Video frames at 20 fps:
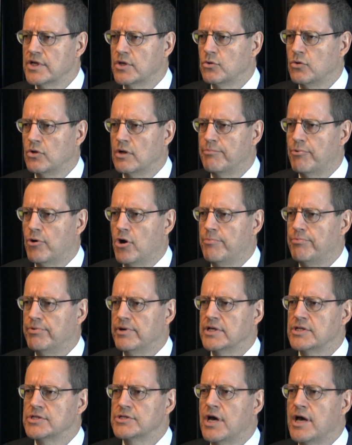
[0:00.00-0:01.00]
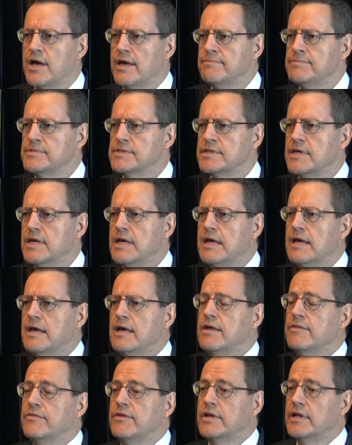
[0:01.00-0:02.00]
at all appropriate times,
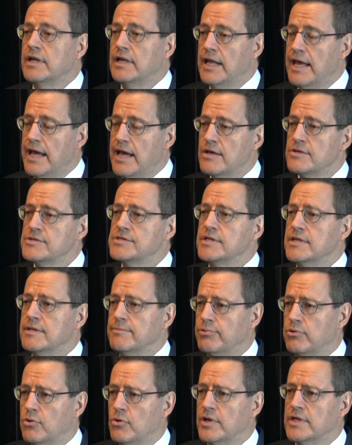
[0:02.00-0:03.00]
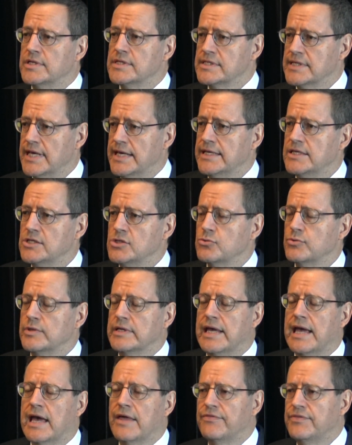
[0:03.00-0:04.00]
that allows an employer to take into
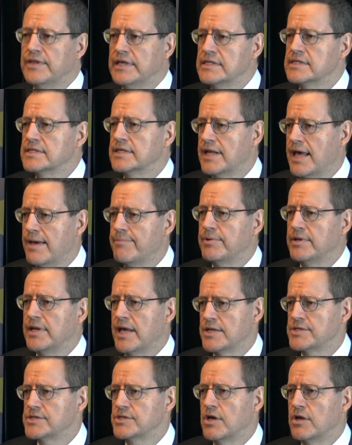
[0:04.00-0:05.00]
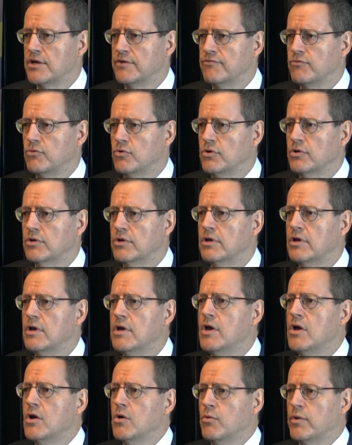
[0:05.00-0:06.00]
account things that happen outside of work
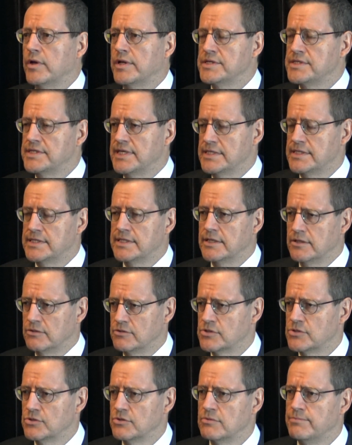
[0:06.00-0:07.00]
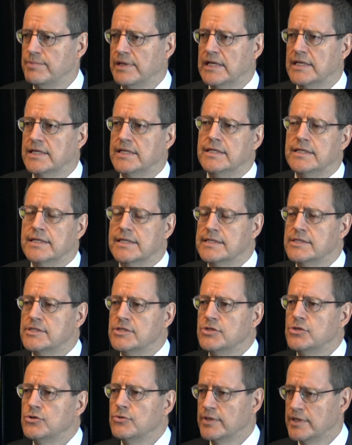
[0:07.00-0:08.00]
when assessing suitability to
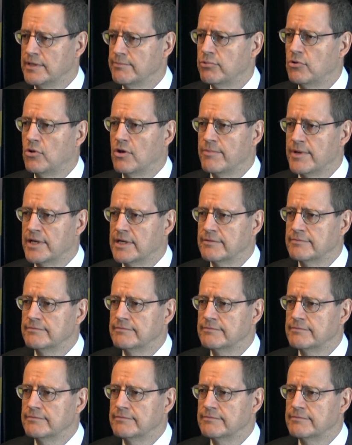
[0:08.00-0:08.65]
continue in employment.